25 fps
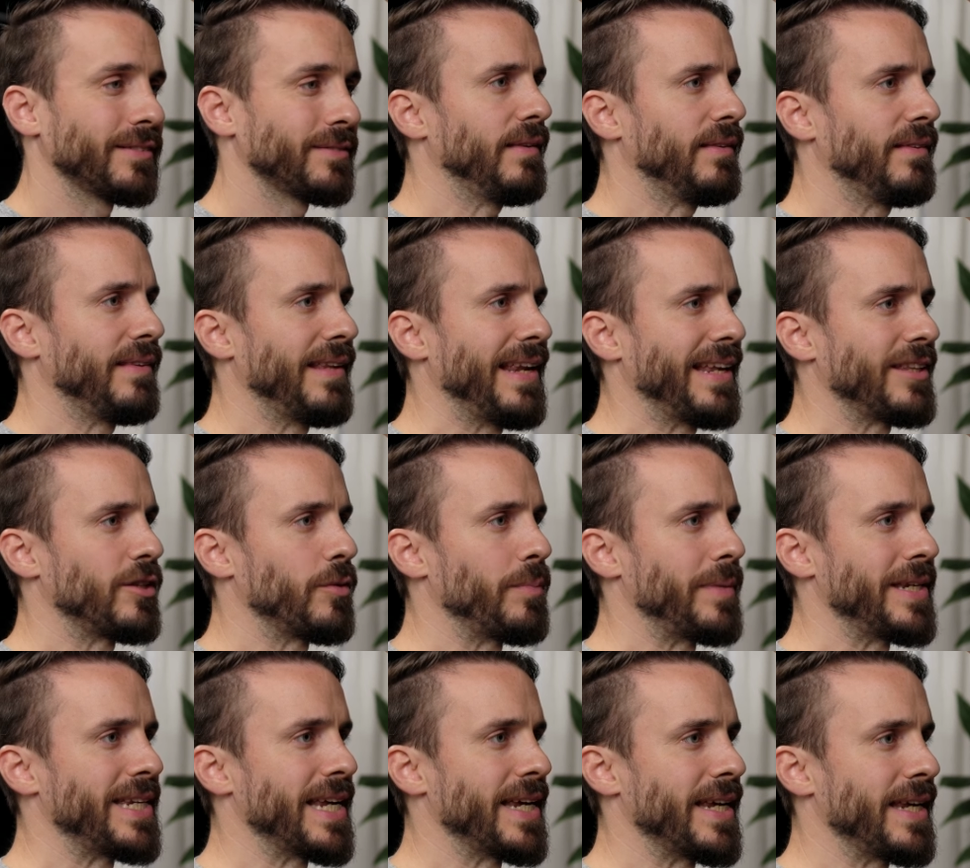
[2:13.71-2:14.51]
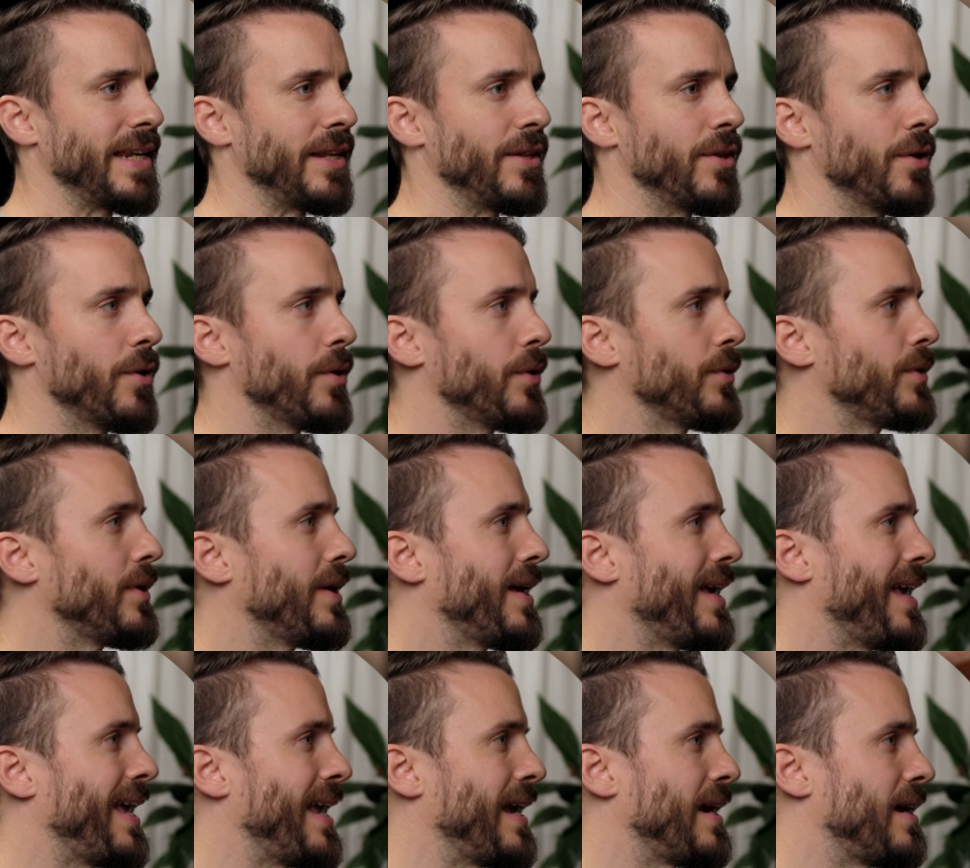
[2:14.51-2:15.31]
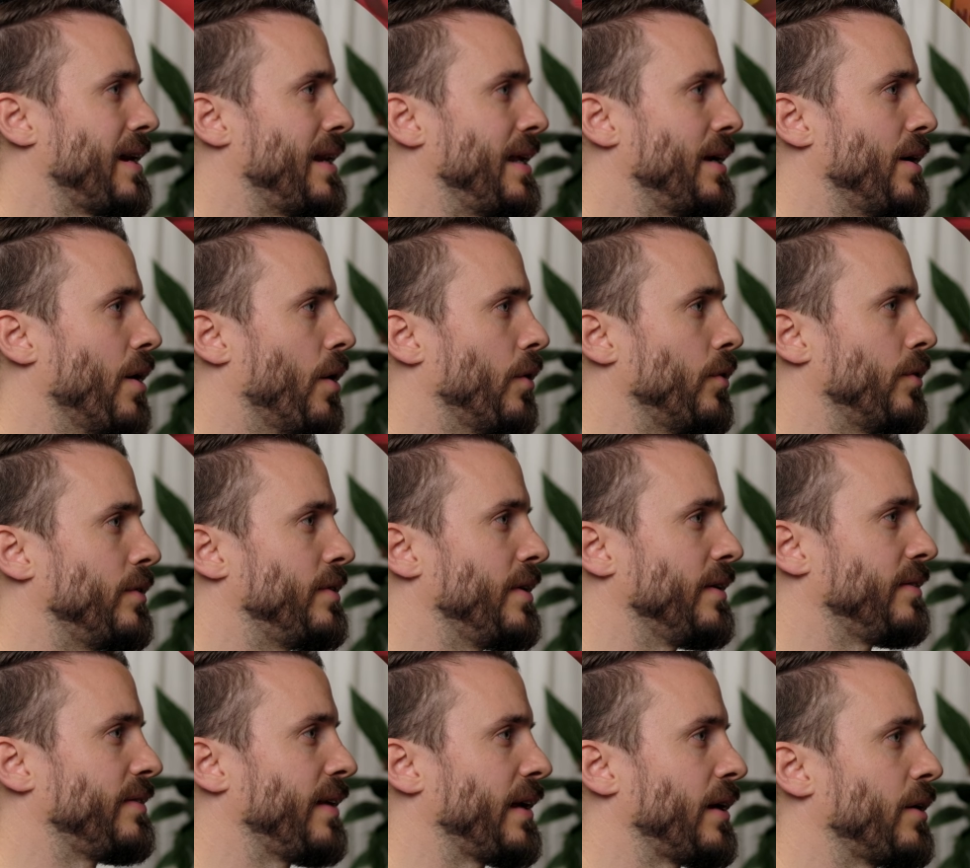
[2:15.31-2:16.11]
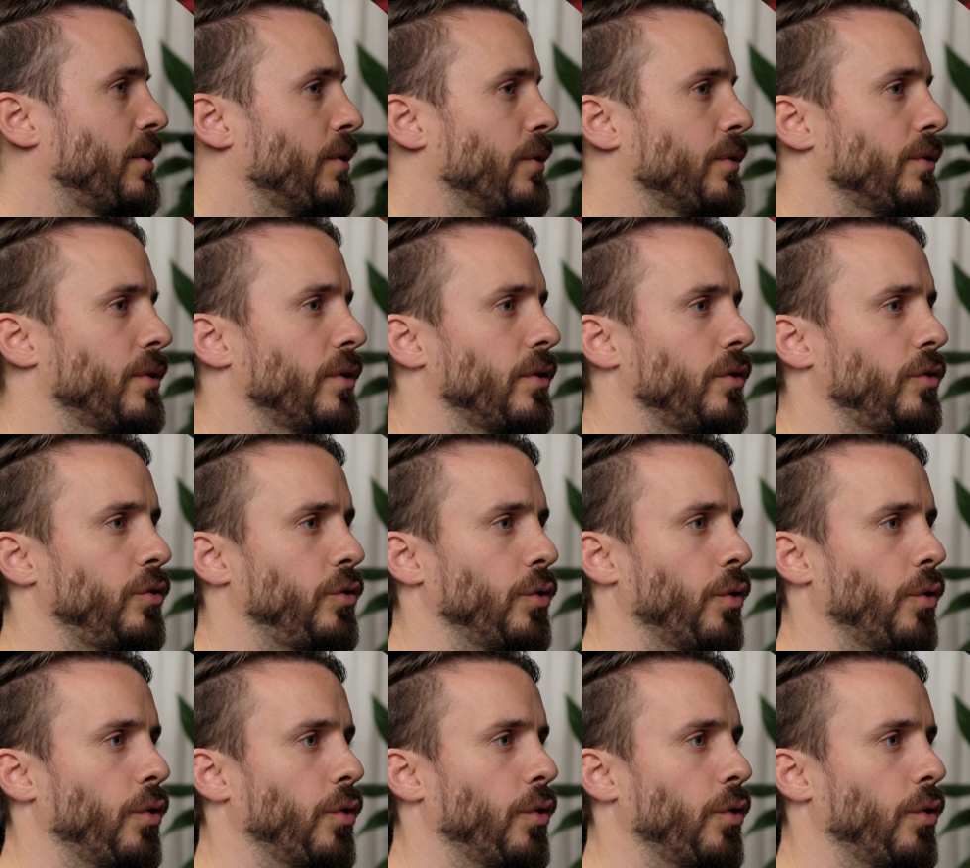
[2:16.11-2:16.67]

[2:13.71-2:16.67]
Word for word: Select the media in node and click on the text icon